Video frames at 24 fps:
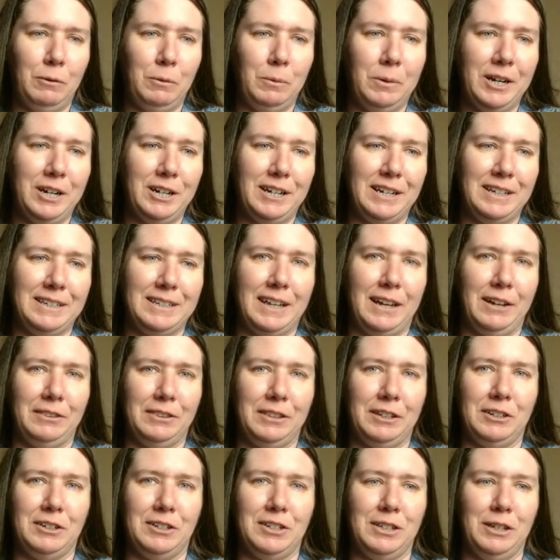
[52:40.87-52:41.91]
awareness
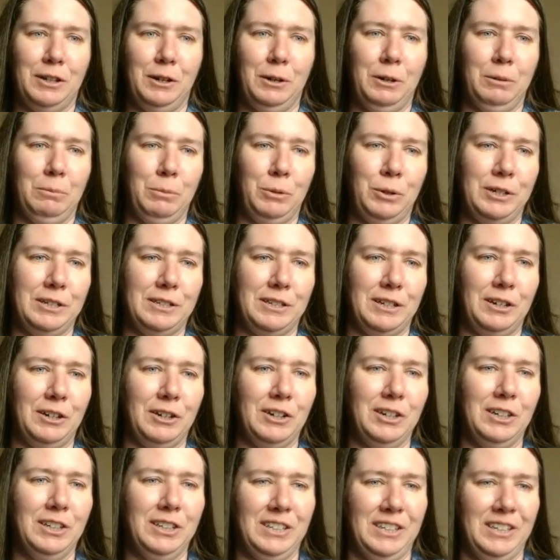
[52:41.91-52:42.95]
out there still, boys and
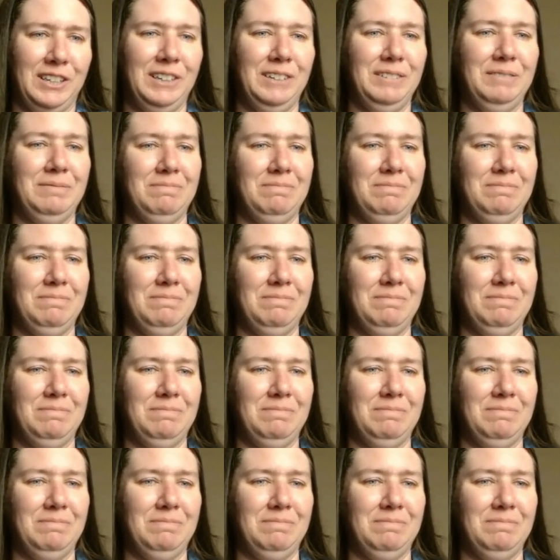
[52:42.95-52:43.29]
girls.